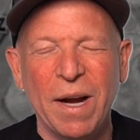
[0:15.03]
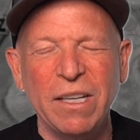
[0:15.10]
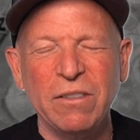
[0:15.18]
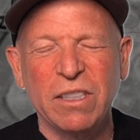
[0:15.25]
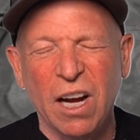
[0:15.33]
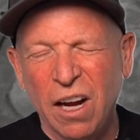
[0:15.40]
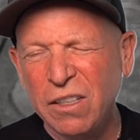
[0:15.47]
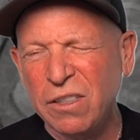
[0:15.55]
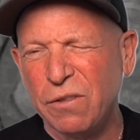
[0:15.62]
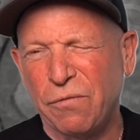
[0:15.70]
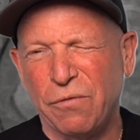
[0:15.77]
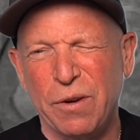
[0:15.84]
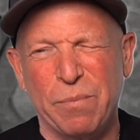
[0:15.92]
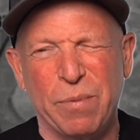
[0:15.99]
I do tons
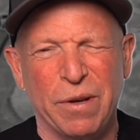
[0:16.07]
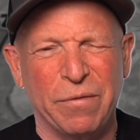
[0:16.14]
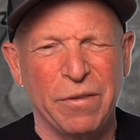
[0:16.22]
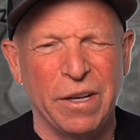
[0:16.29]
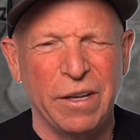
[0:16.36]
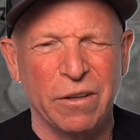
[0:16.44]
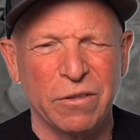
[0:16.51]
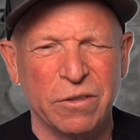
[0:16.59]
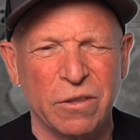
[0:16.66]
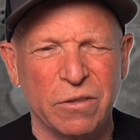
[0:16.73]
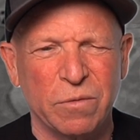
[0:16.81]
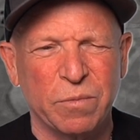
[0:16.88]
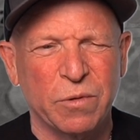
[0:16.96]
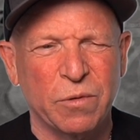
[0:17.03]
of free pick videos, so
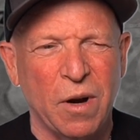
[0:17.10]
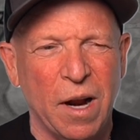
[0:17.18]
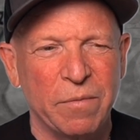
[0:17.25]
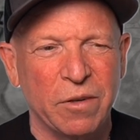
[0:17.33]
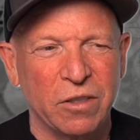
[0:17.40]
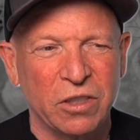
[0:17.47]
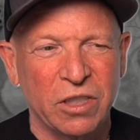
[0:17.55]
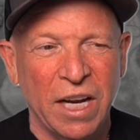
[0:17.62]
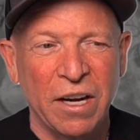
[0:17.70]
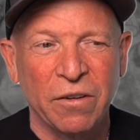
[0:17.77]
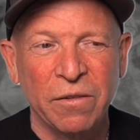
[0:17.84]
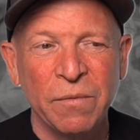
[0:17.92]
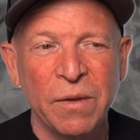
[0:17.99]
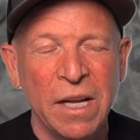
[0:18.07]
subscribe to our
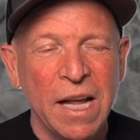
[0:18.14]
channel.